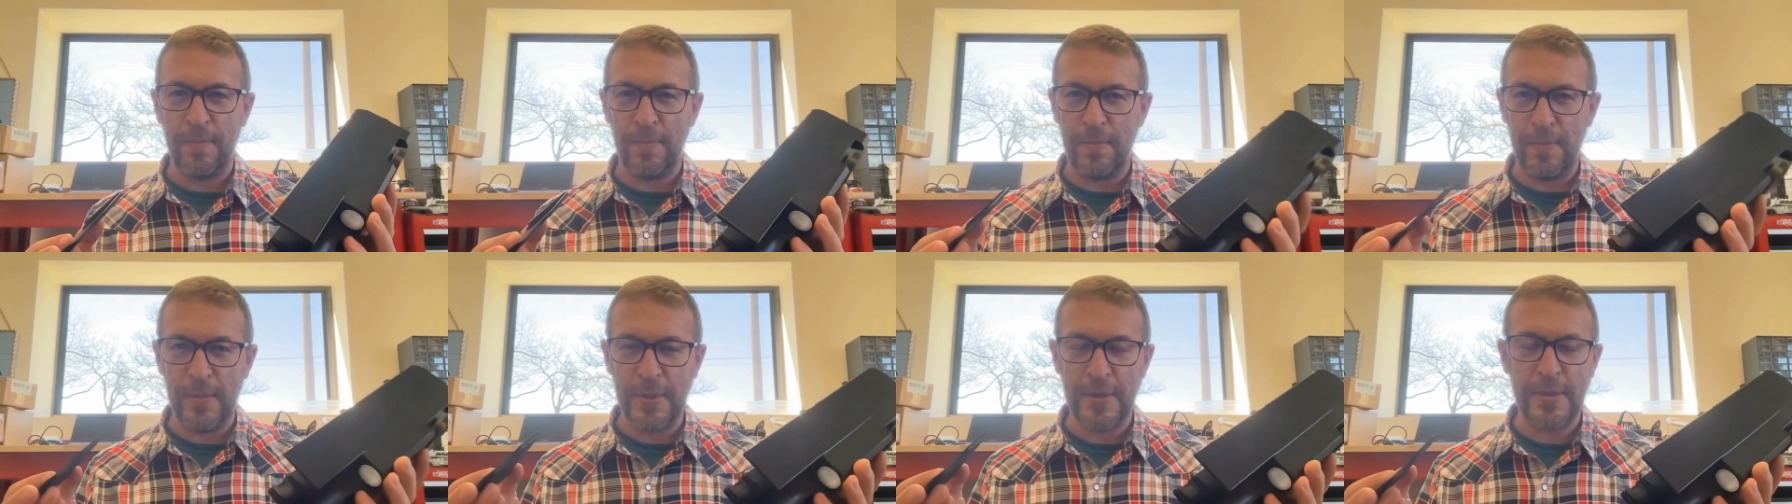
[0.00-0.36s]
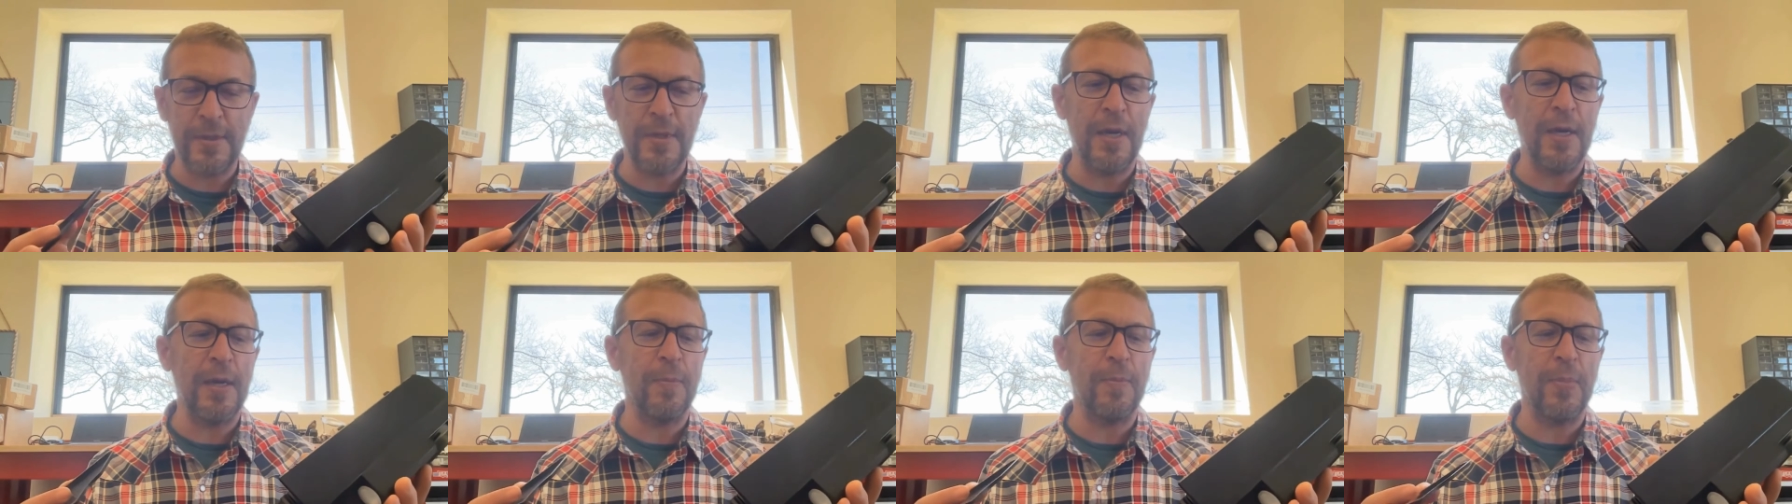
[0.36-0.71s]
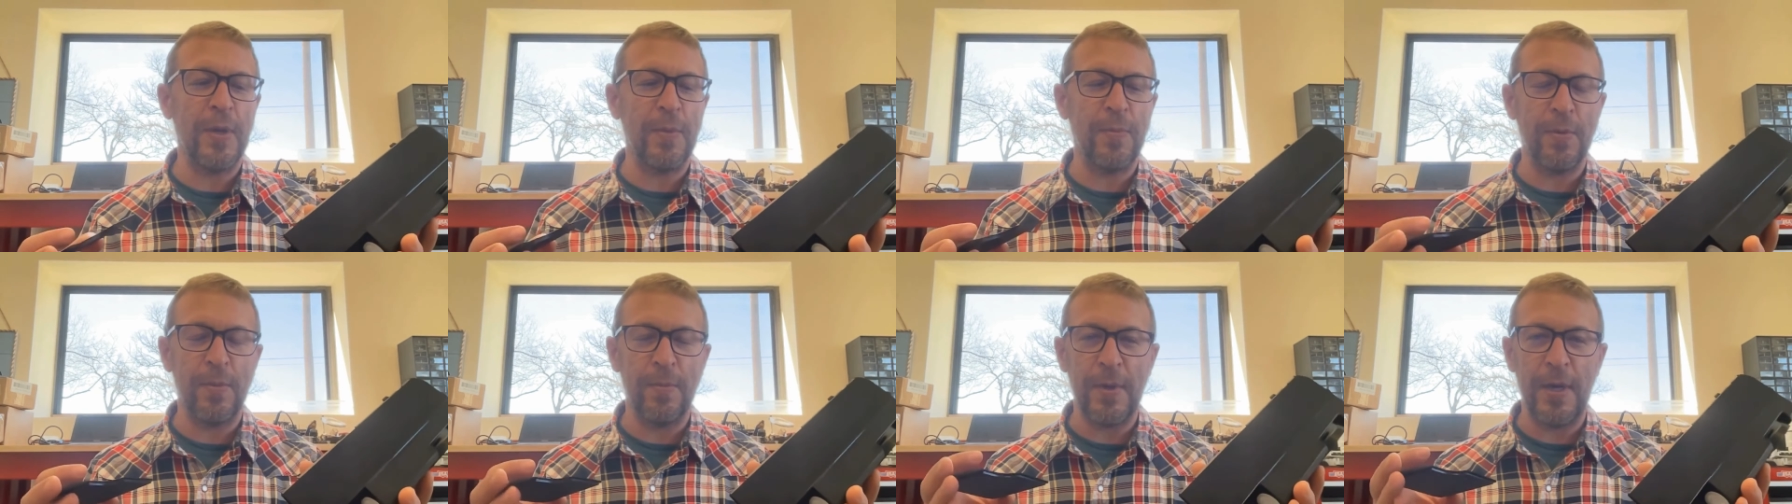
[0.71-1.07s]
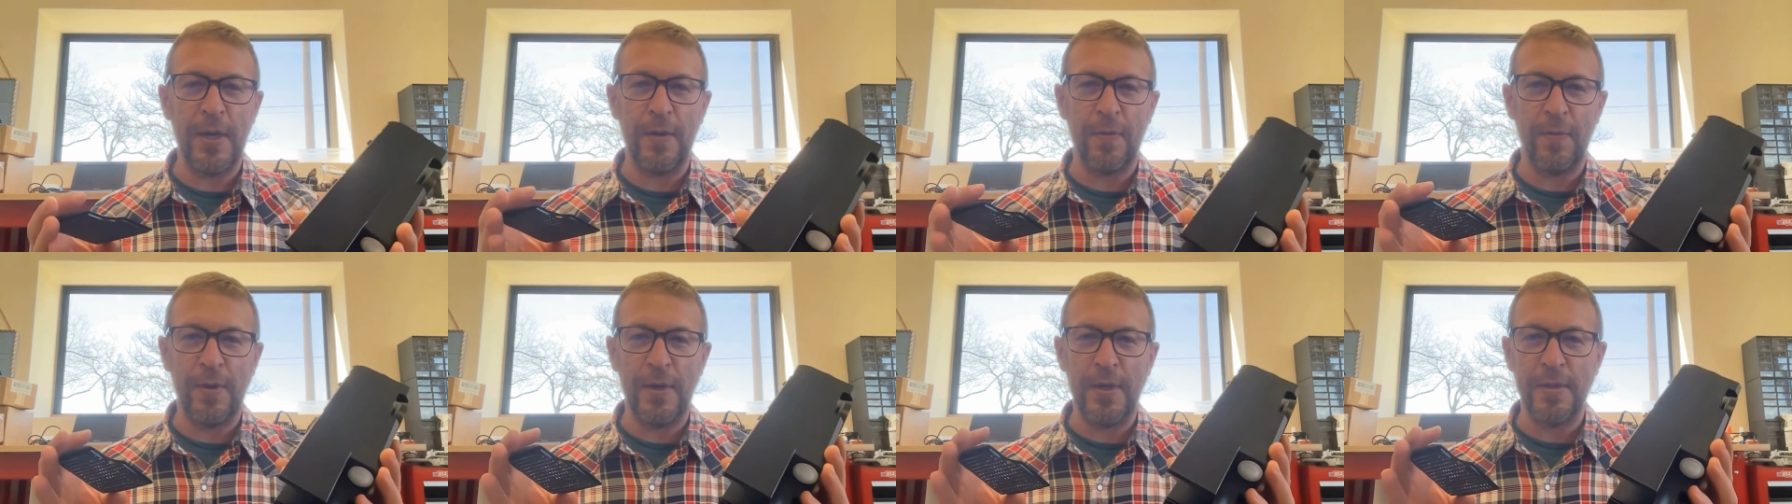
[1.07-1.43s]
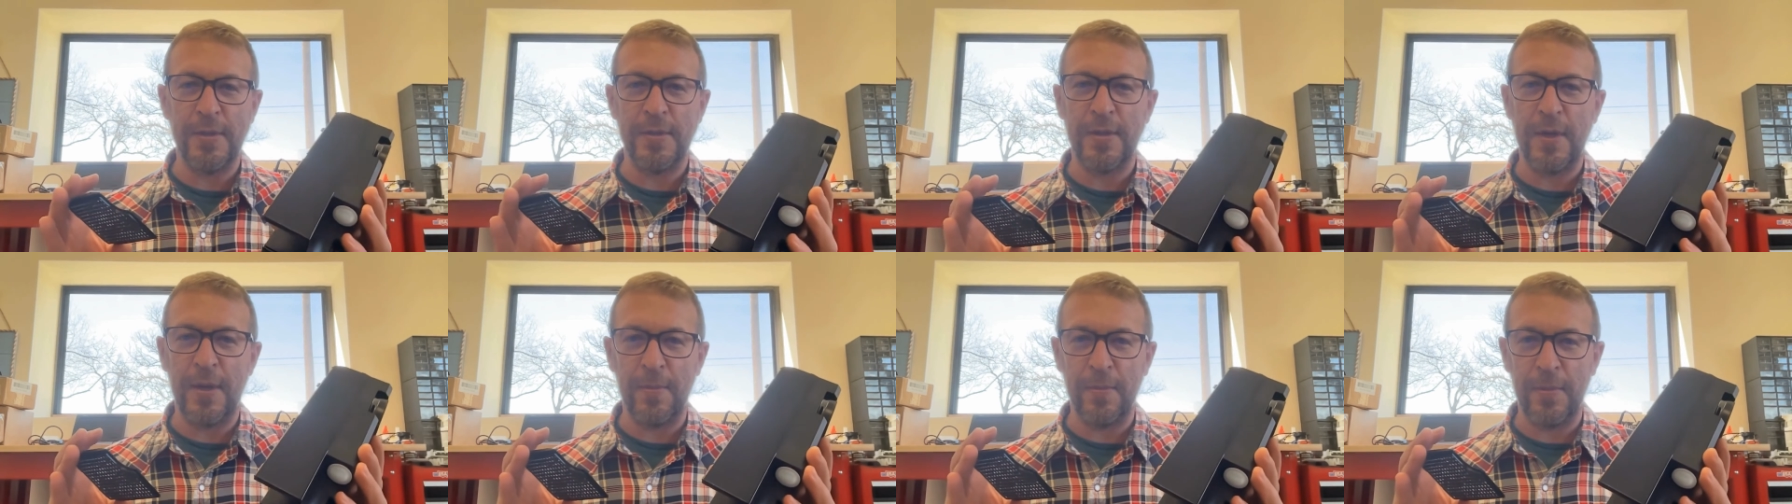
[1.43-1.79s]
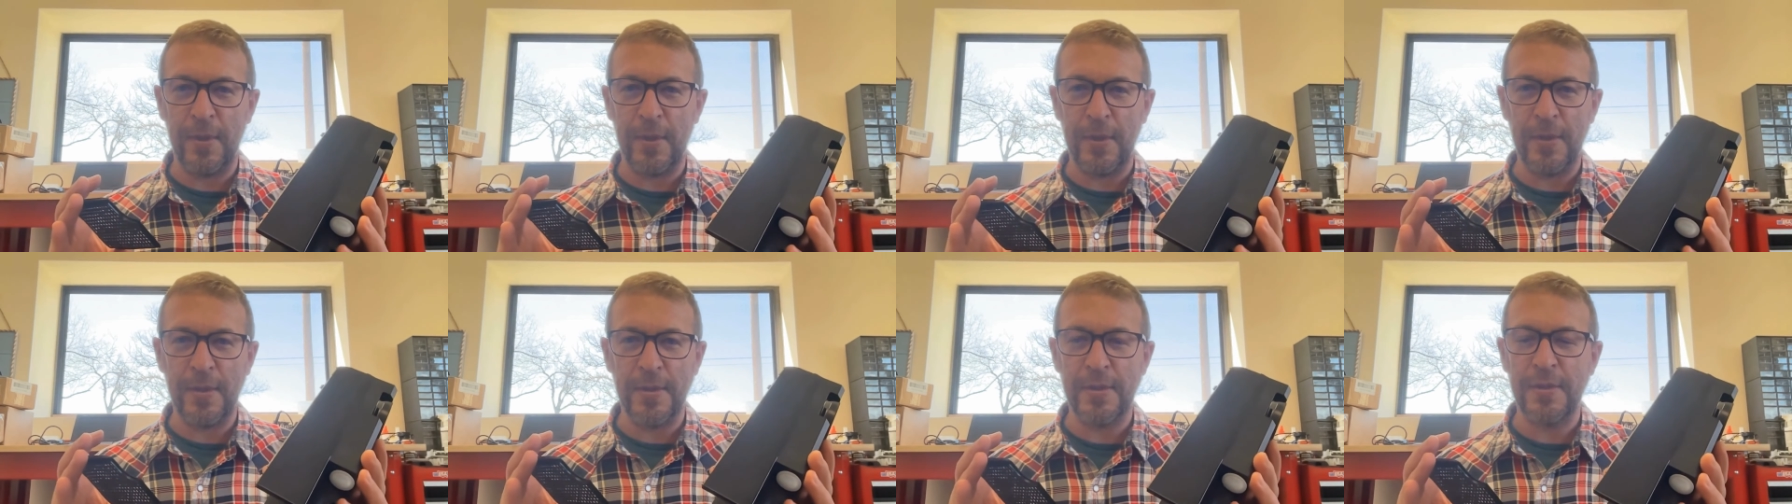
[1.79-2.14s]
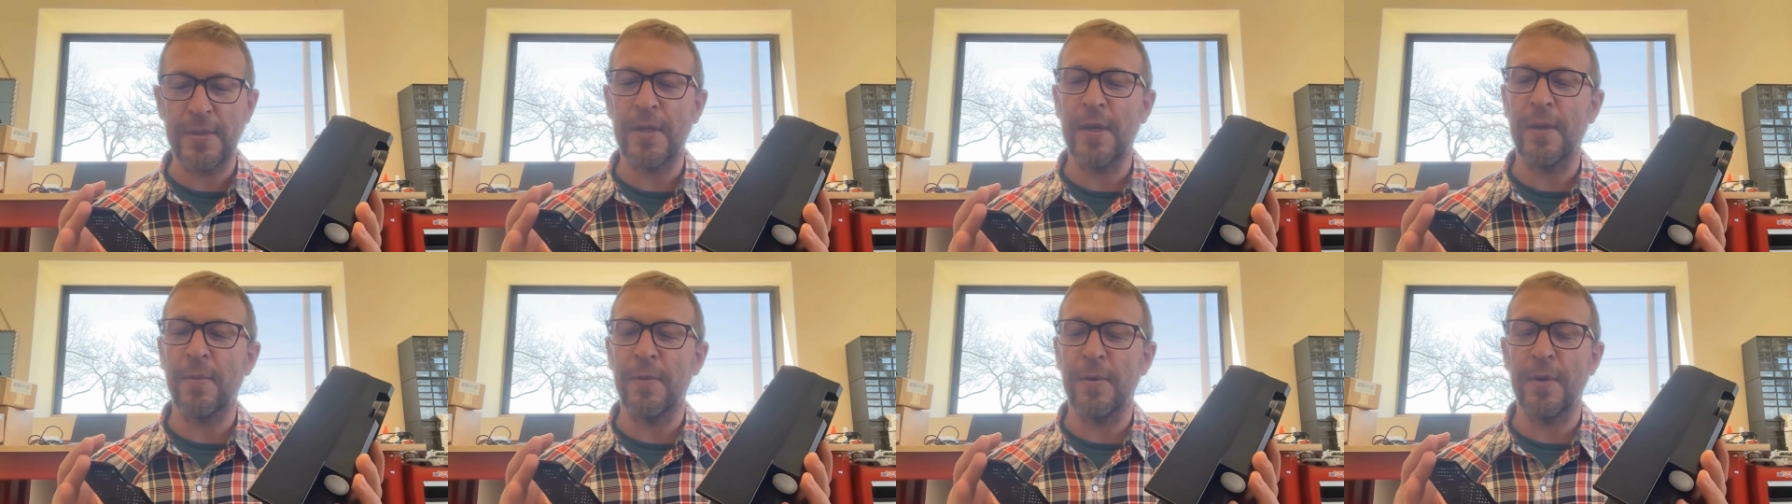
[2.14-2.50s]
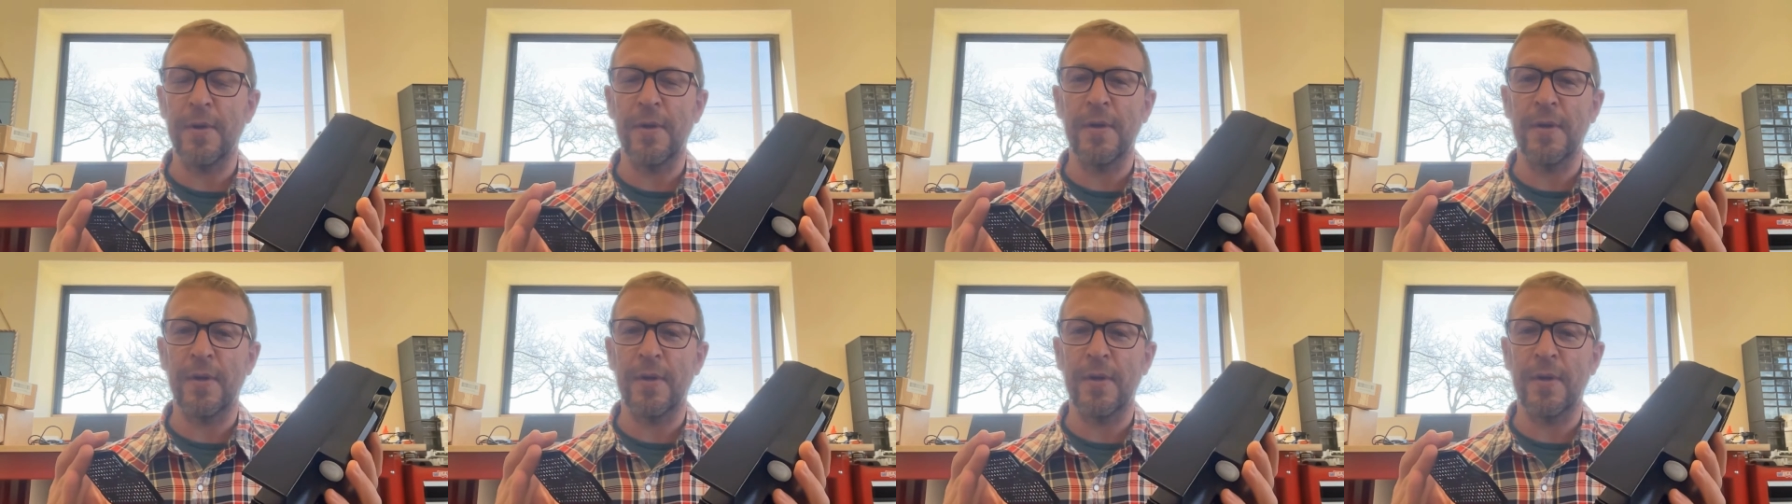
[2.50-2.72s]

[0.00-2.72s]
mistake people make reassembling this skimmer.